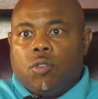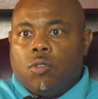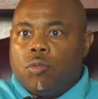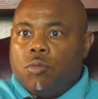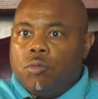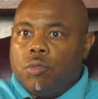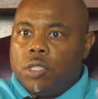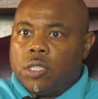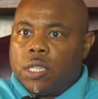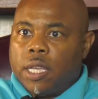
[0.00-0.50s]

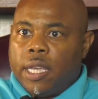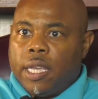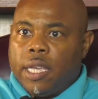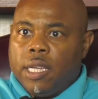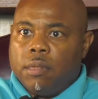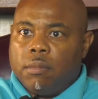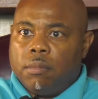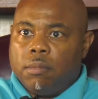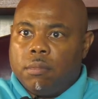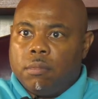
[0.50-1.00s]
We say,
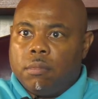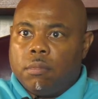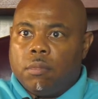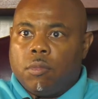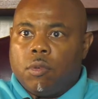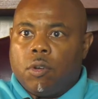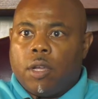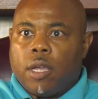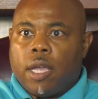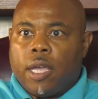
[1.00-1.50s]

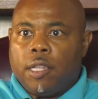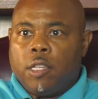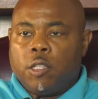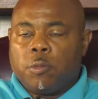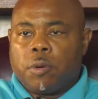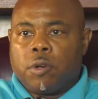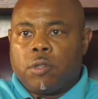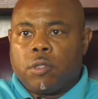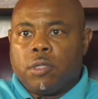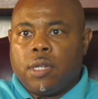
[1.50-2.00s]
hey, this
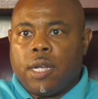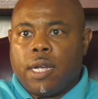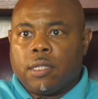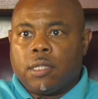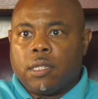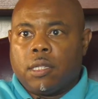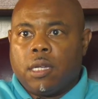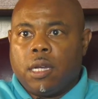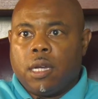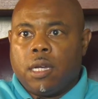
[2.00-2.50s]
person has a
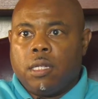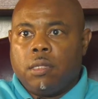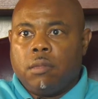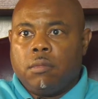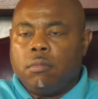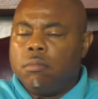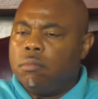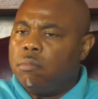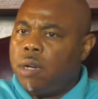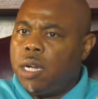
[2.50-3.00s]

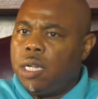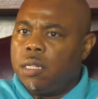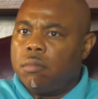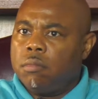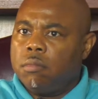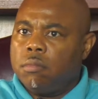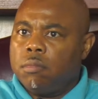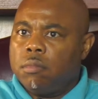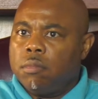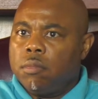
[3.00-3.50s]
gun, but
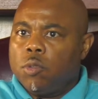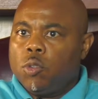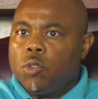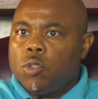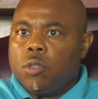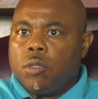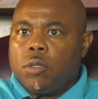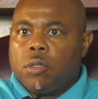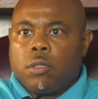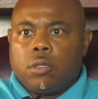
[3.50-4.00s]

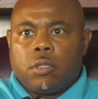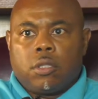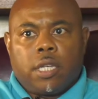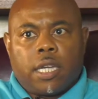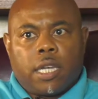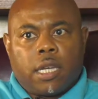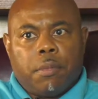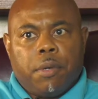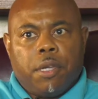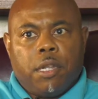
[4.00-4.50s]

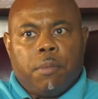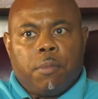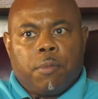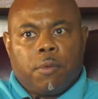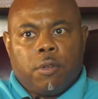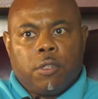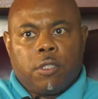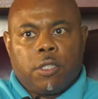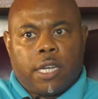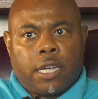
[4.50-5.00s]
Second
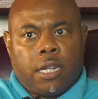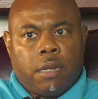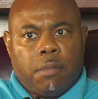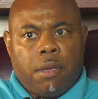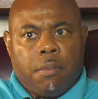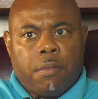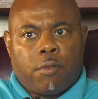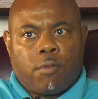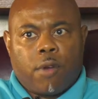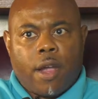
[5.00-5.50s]

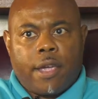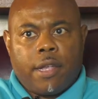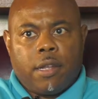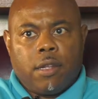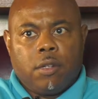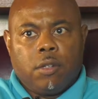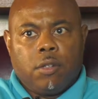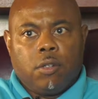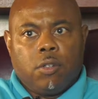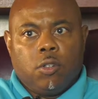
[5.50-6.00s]
Amendment right.
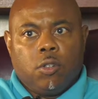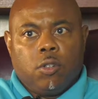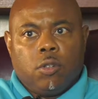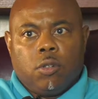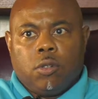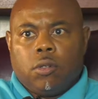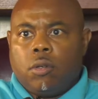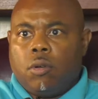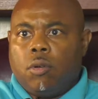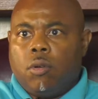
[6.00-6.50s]

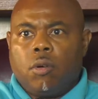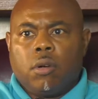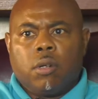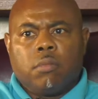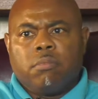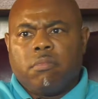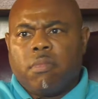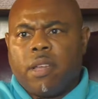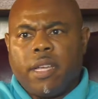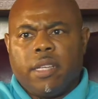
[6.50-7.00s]

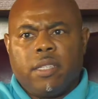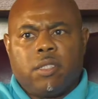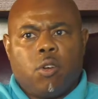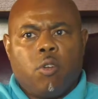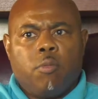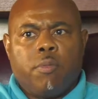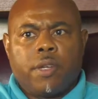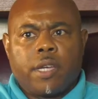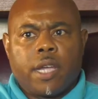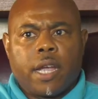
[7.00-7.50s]
Or, hey, it's
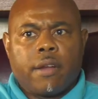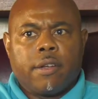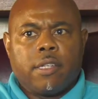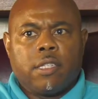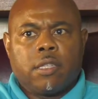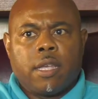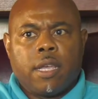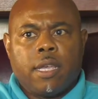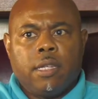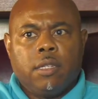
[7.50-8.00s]
open carry
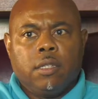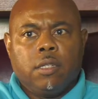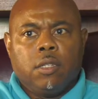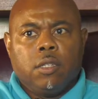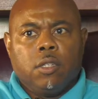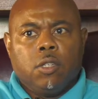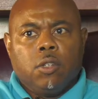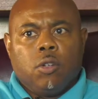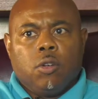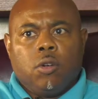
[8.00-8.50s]
state.
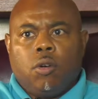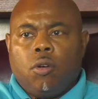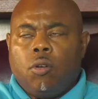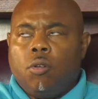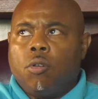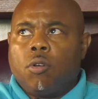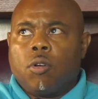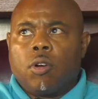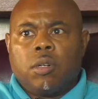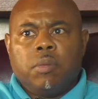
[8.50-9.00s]

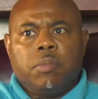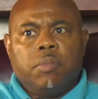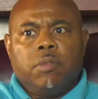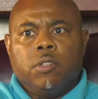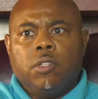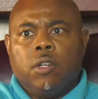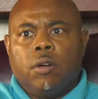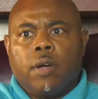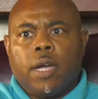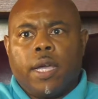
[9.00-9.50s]
Or,
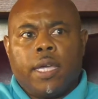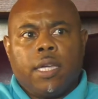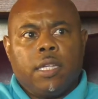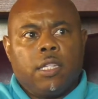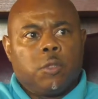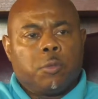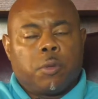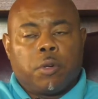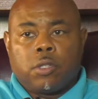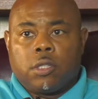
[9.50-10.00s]
hey,
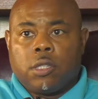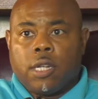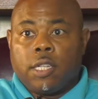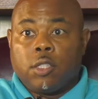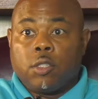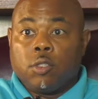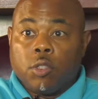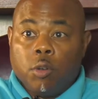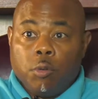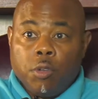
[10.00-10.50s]
this person
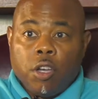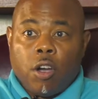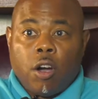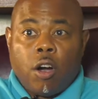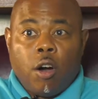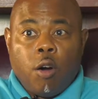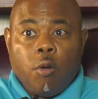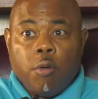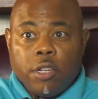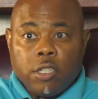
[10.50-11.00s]
has, so we
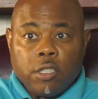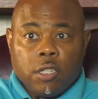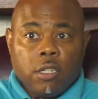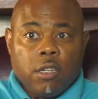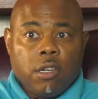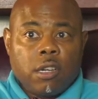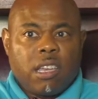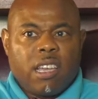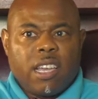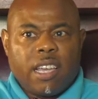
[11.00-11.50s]
always are
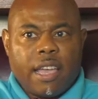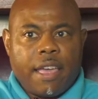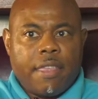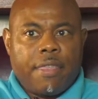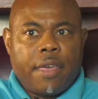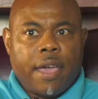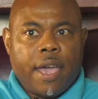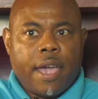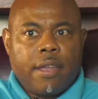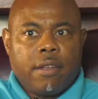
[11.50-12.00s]
looking at
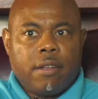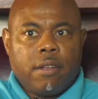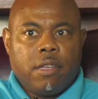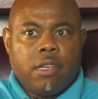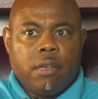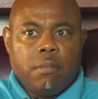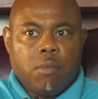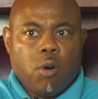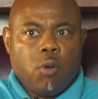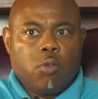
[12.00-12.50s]
that
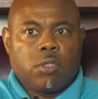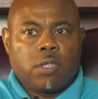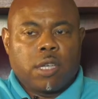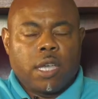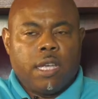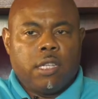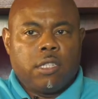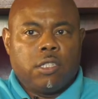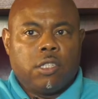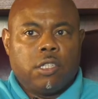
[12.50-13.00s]
in most
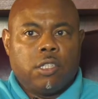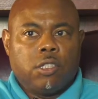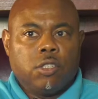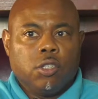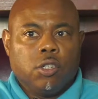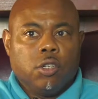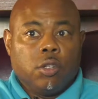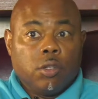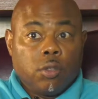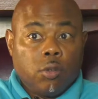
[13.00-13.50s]
cases
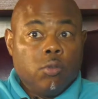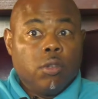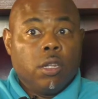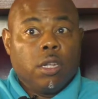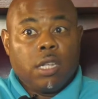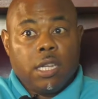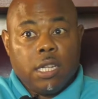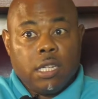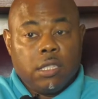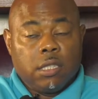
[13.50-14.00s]
through the
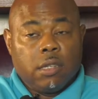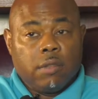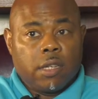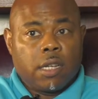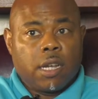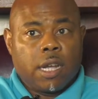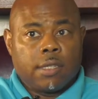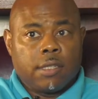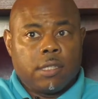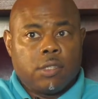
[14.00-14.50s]
lens of the
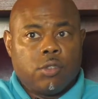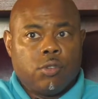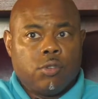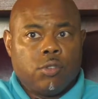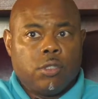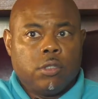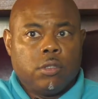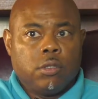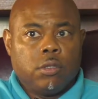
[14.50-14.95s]
Constitution.